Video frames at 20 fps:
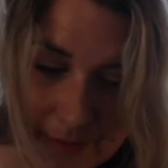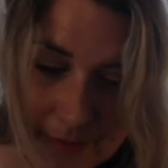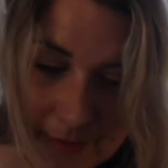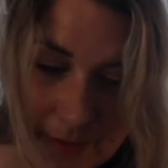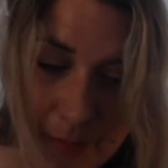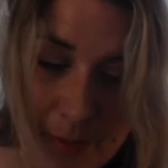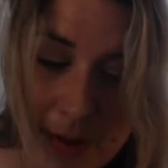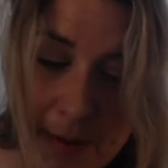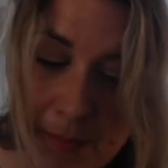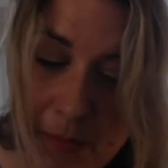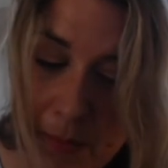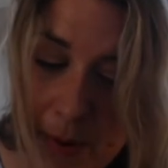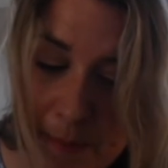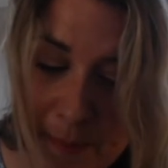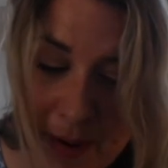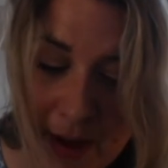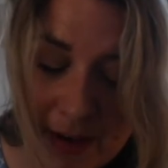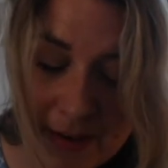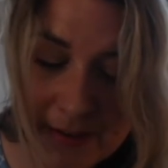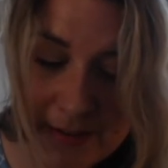The people went
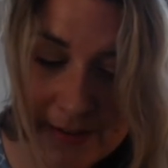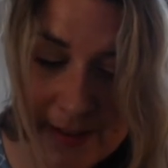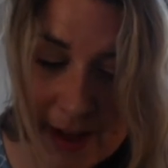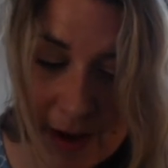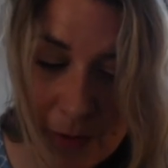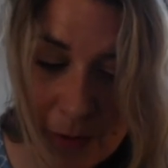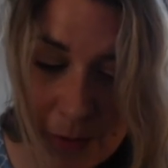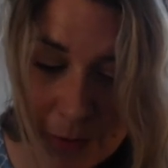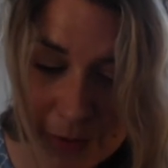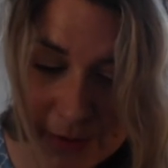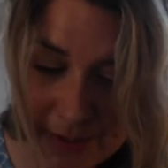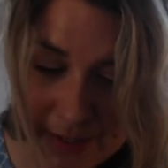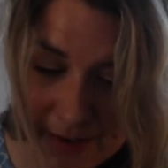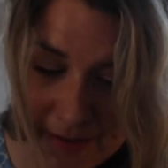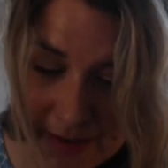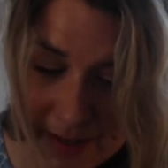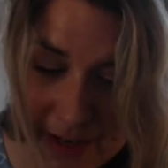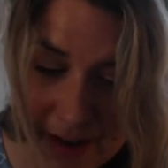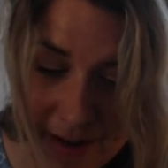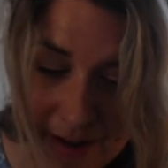back to their
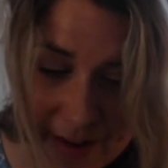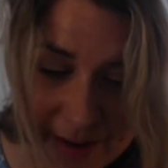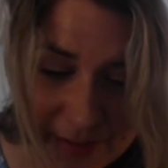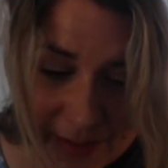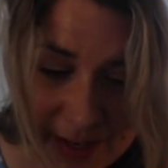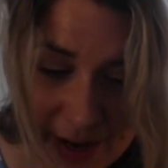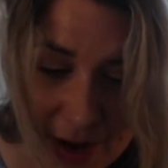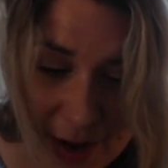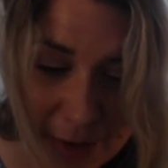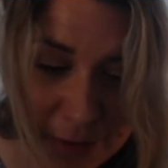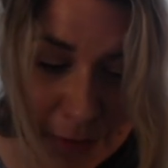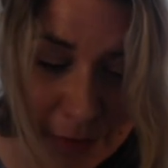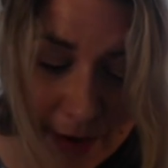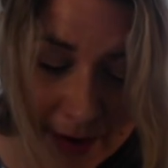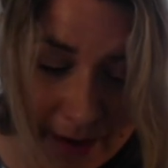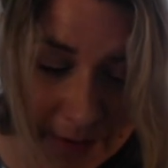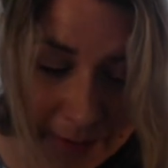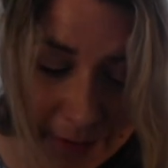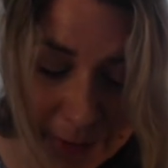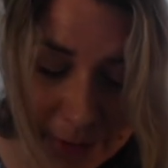ordinary lives,
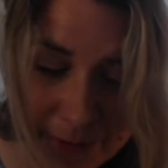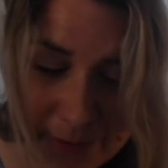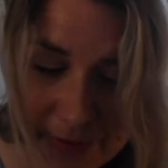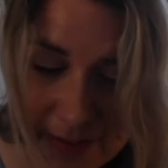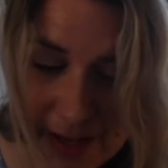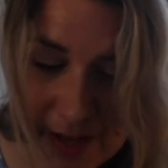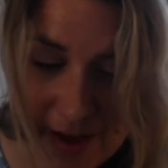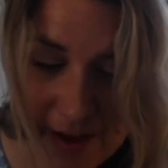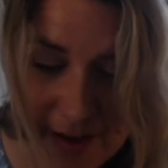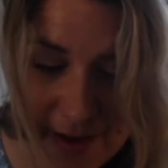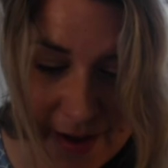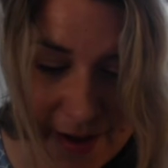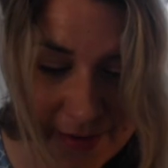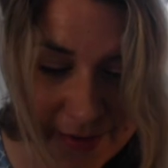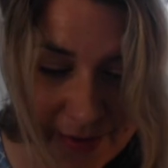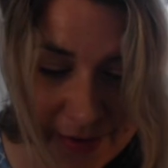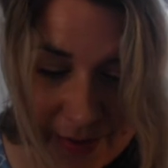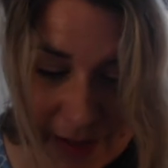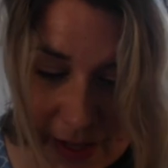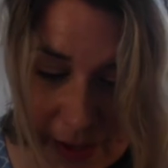grateful for the
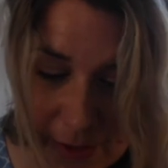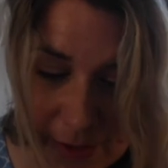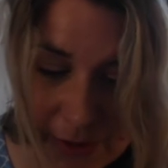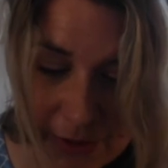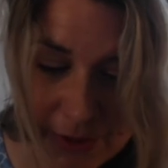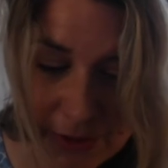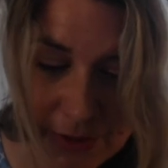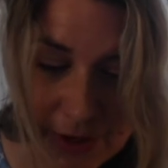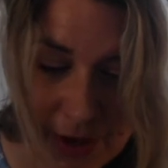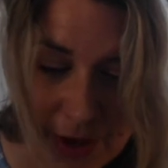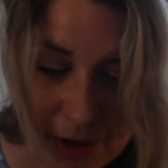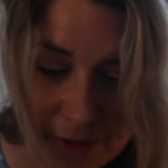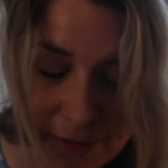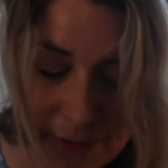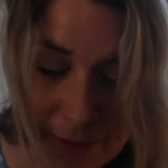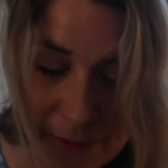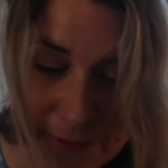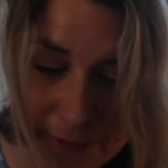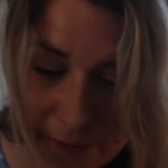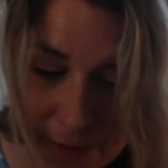earth and the ocean, for
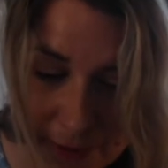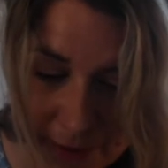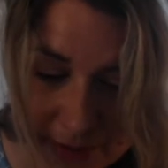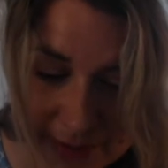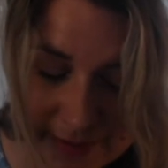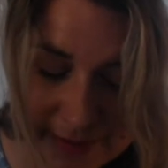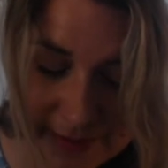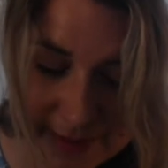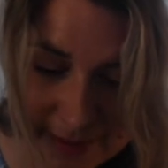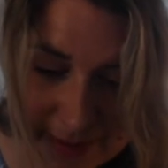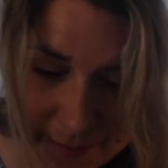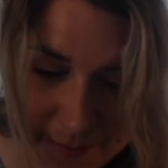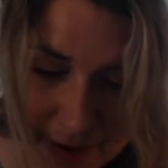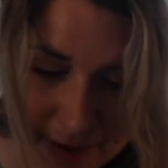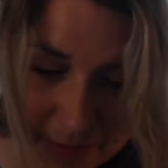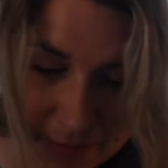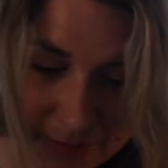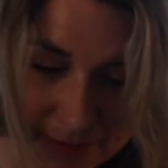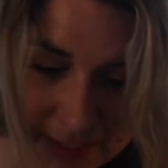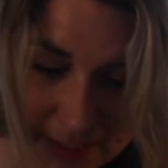the forest and the
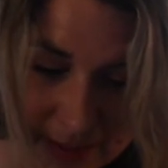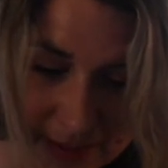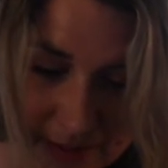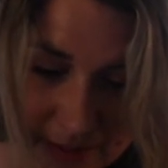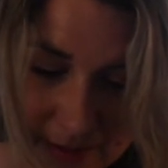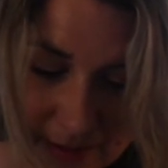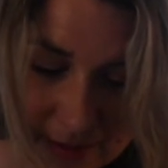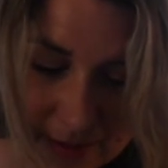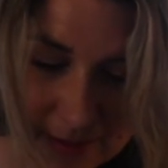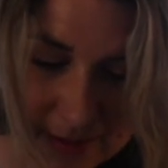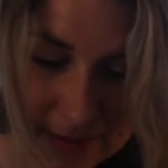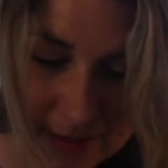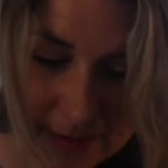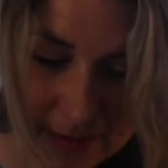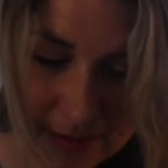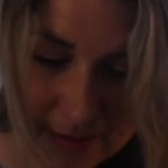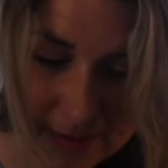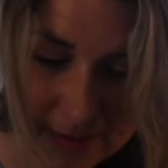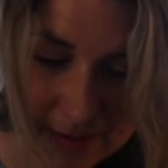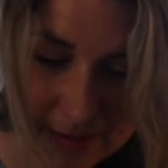mountain.
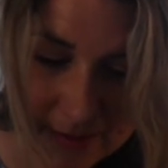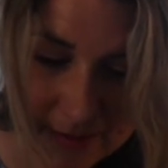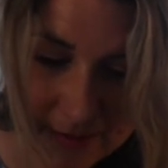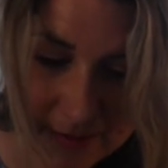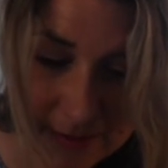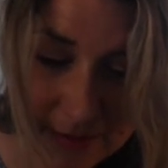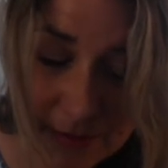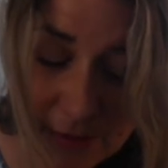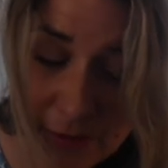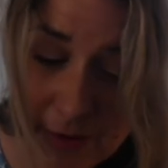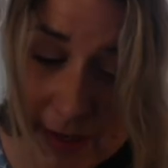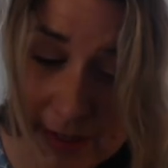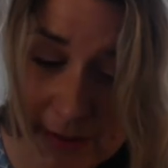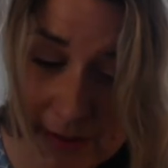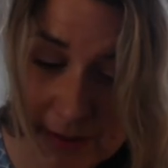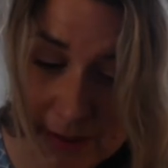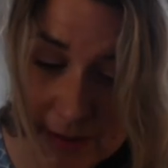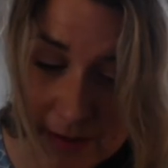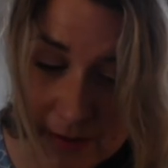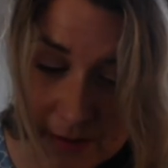The
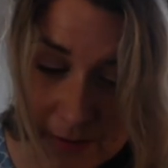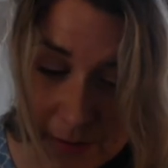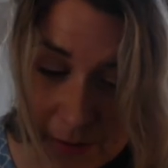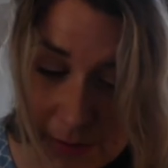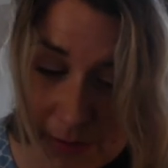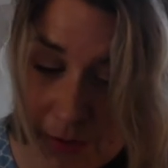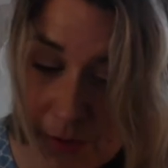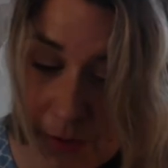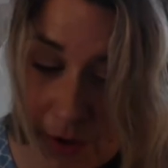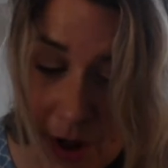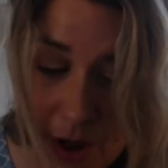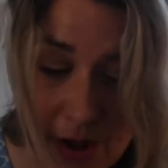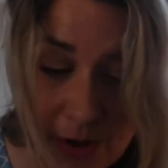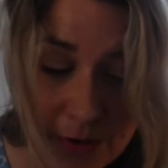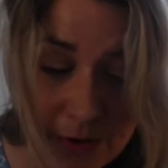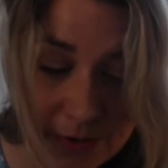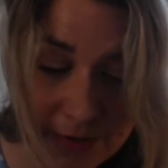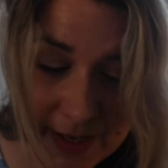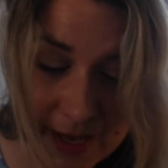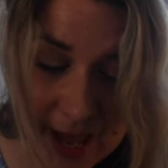stranger was not heard
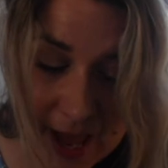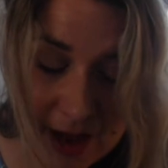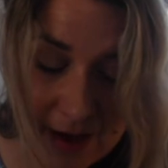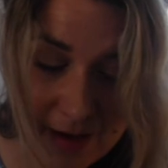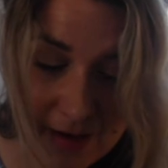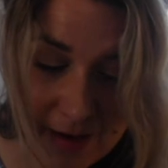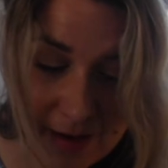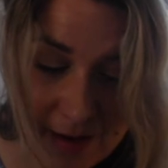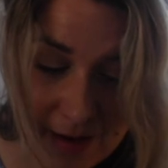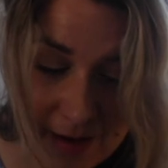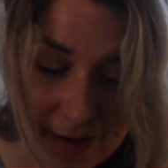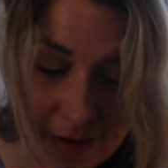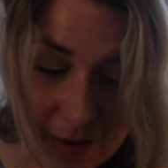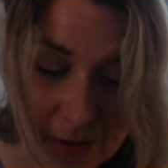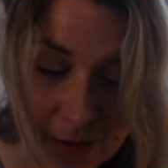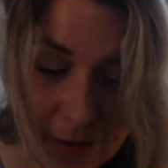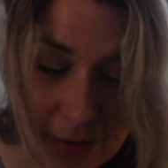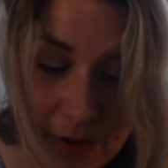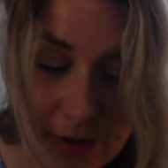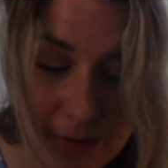of again,
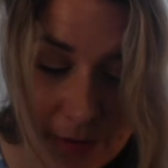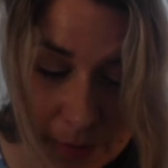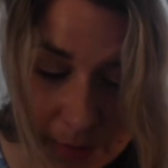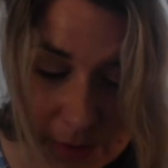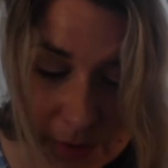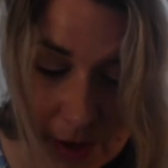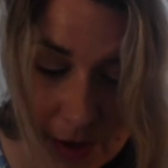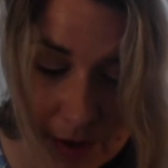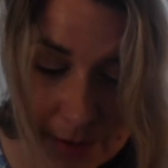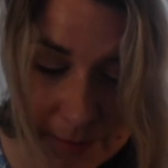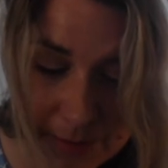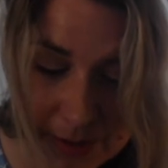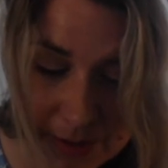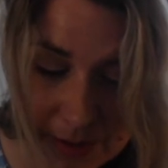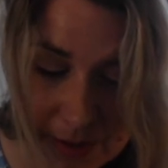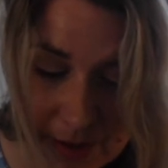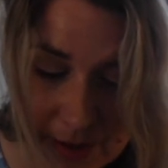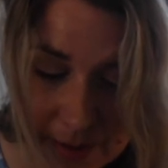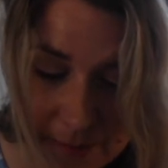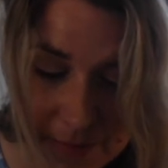although from time to
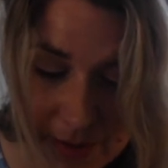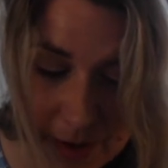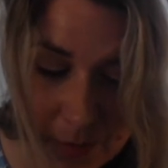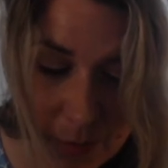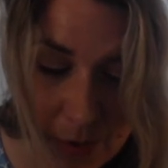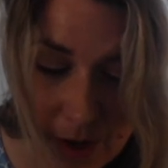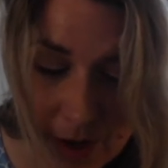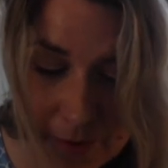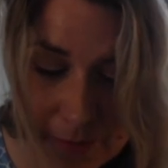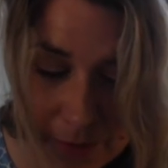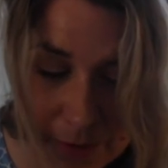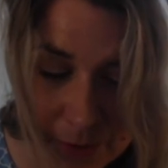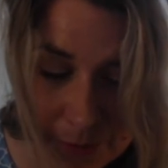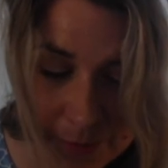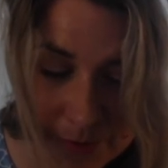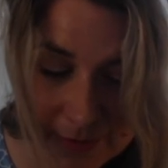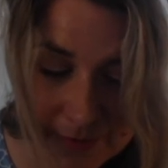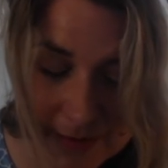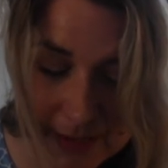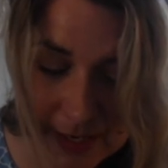time there were
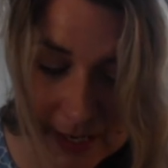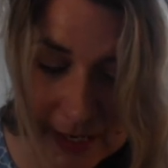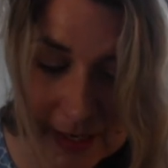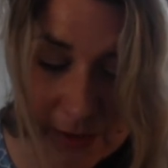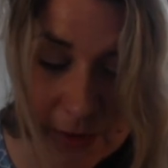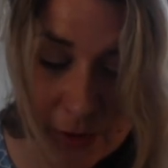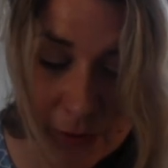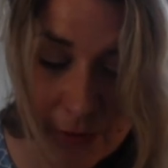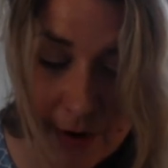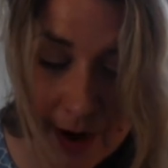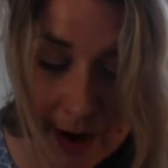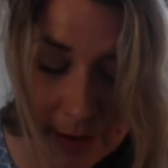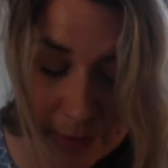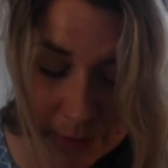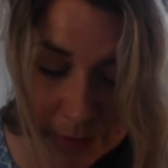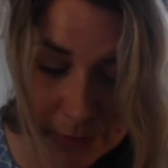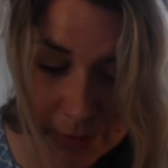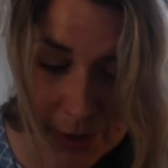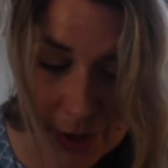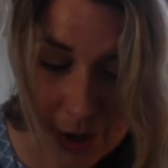rumours that he had
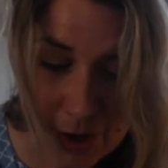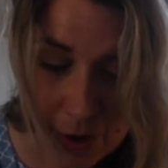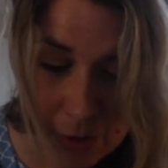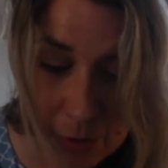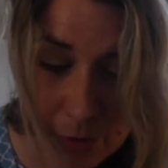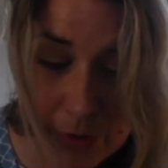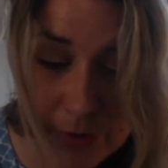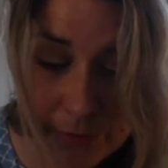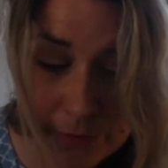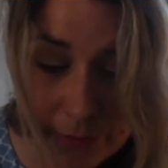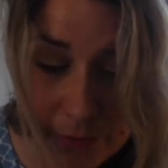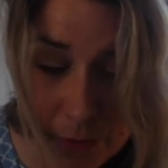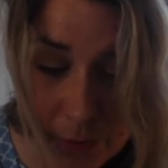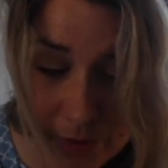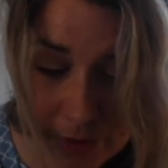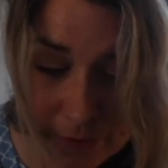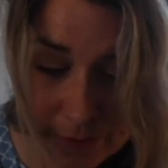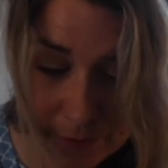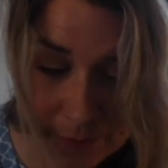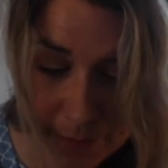drowned or had
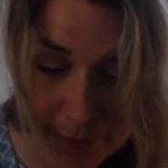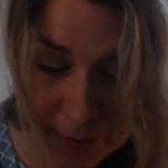fallen from a